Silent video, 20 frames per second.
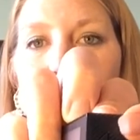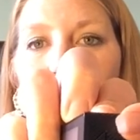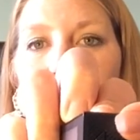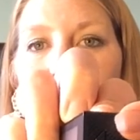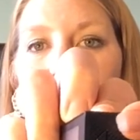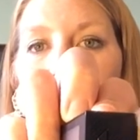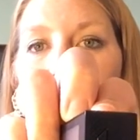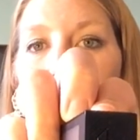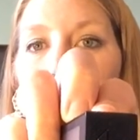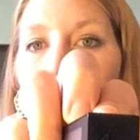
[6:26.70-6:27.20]

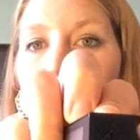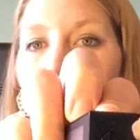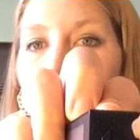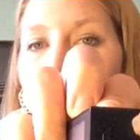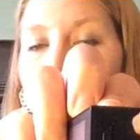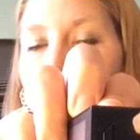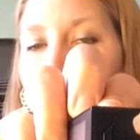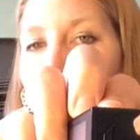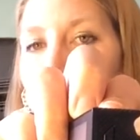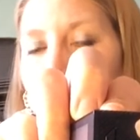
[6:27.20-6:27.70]
also the
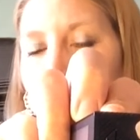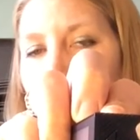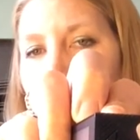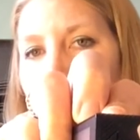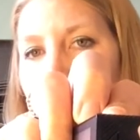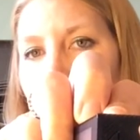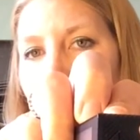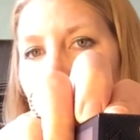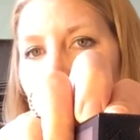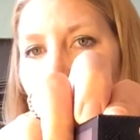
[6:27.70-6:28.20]
Wi-Fi
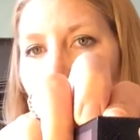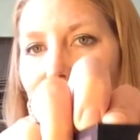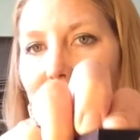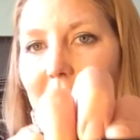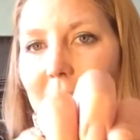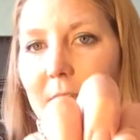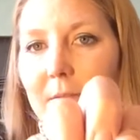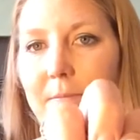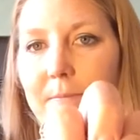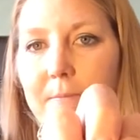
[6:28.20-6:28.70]
button as
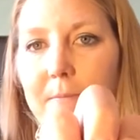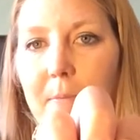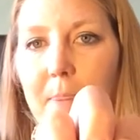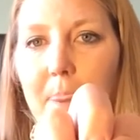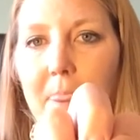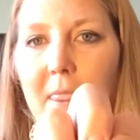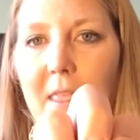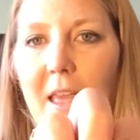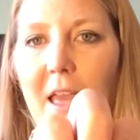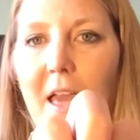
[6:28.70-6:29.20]
well.
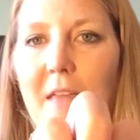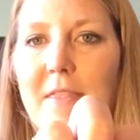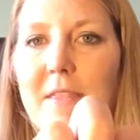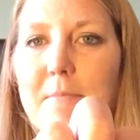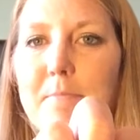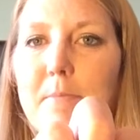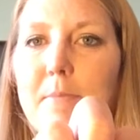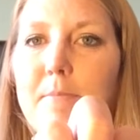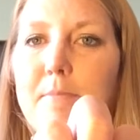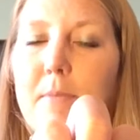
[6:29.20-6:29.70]
And
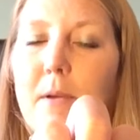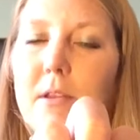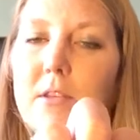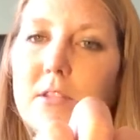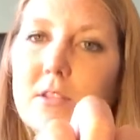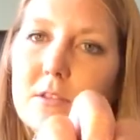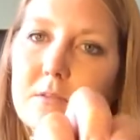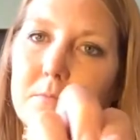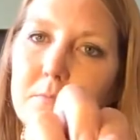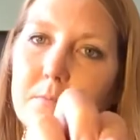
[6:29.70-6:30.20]
the
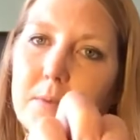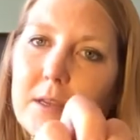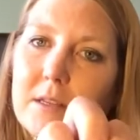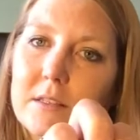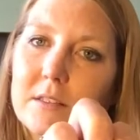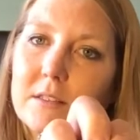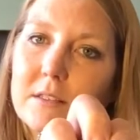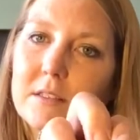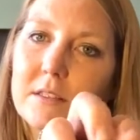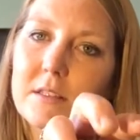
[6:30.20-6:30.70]
bottom
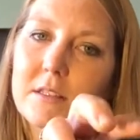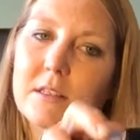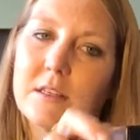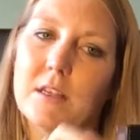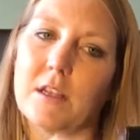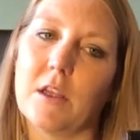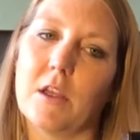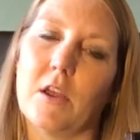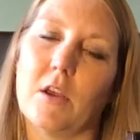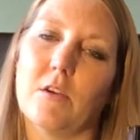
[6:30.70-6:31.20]
button
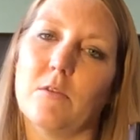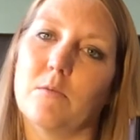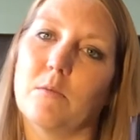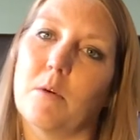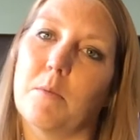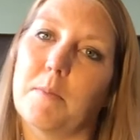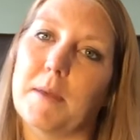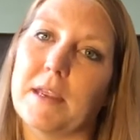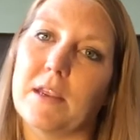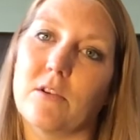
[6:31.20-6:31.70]

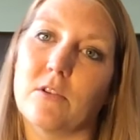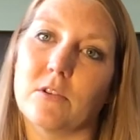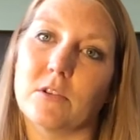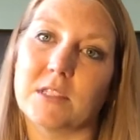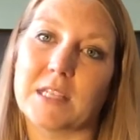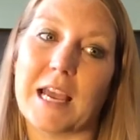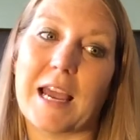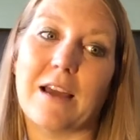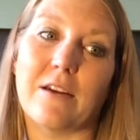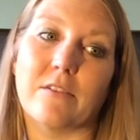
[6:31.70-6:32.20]
will be your
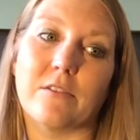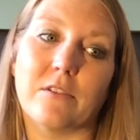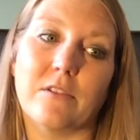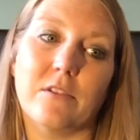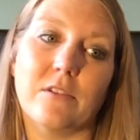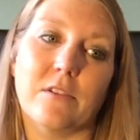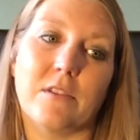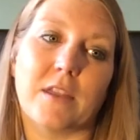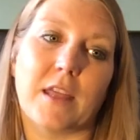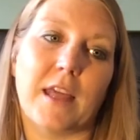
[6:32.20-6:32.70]
down
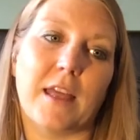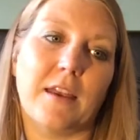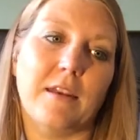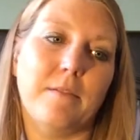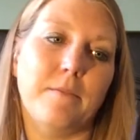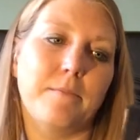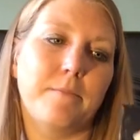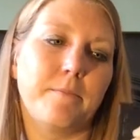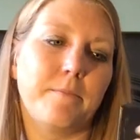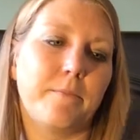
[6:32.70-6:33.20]
then.
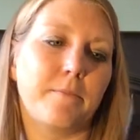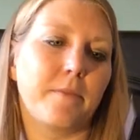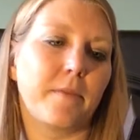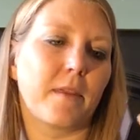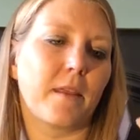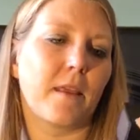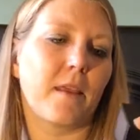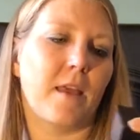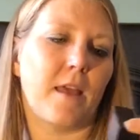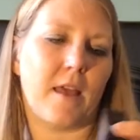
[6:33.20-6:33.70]

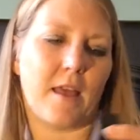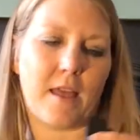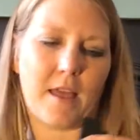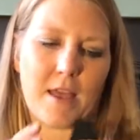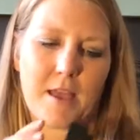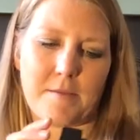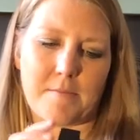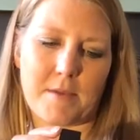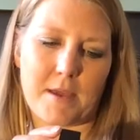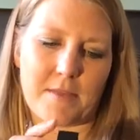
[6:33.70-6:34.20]

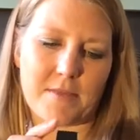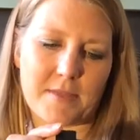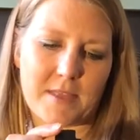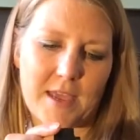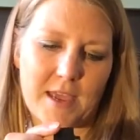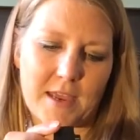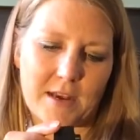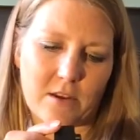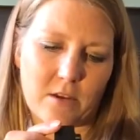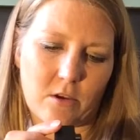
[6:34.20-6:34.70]
And
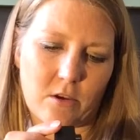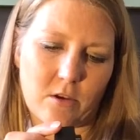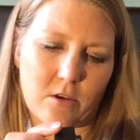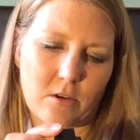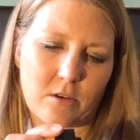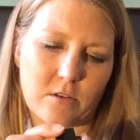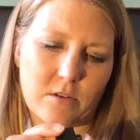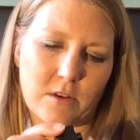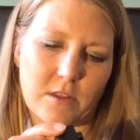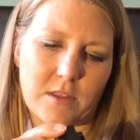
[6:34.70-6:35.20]
then
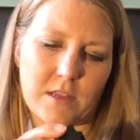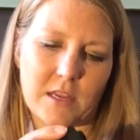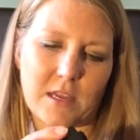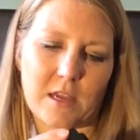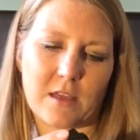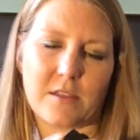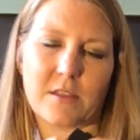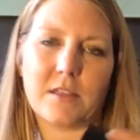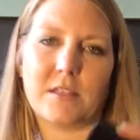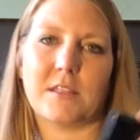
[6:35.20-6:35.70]
on the
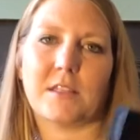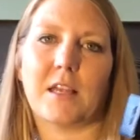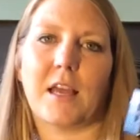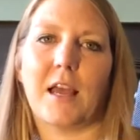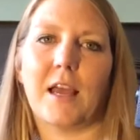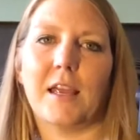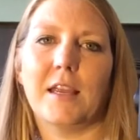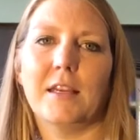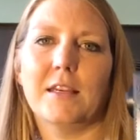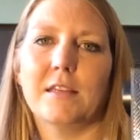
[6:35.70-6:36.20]
other
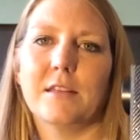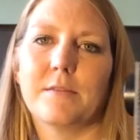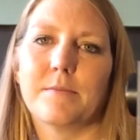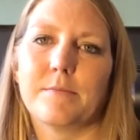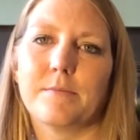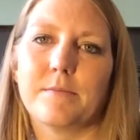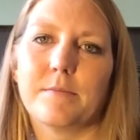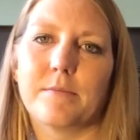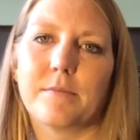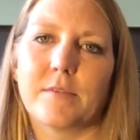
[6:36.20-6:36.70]
side,
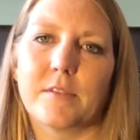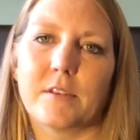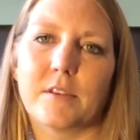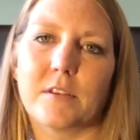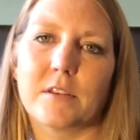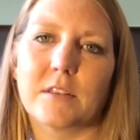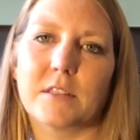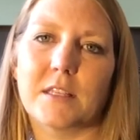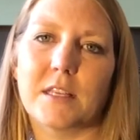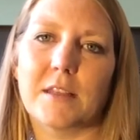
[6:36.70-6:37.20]
you
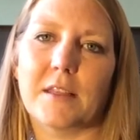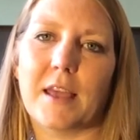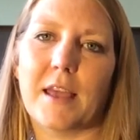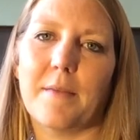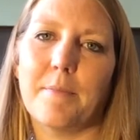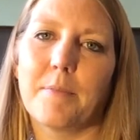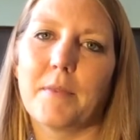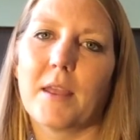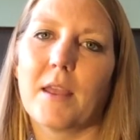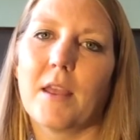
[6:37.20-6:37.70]
can see there,